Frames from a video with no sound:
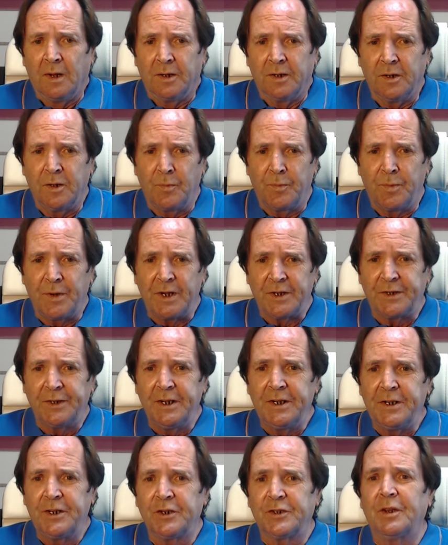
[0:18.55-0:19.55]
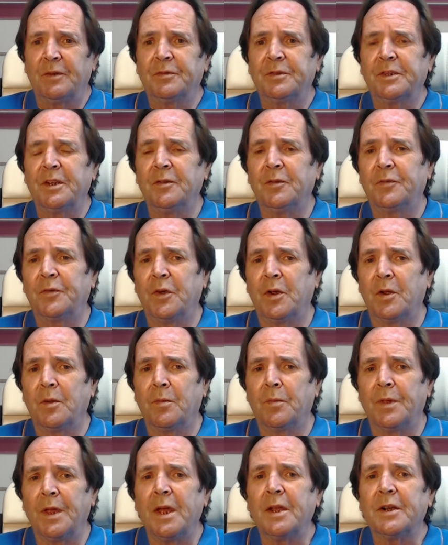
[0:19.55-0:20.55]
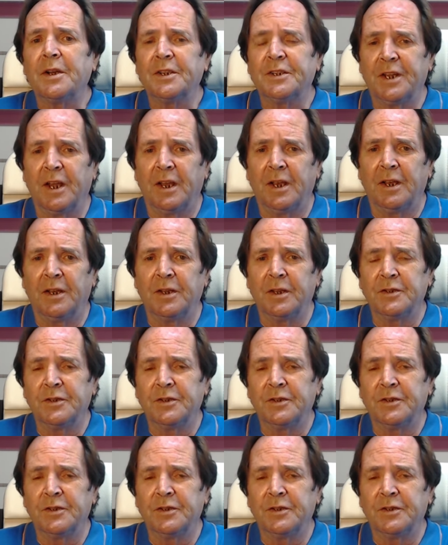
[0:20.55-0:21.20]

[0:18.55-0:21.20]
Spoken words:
Now, the BRICS leaders have confirmed their attendance,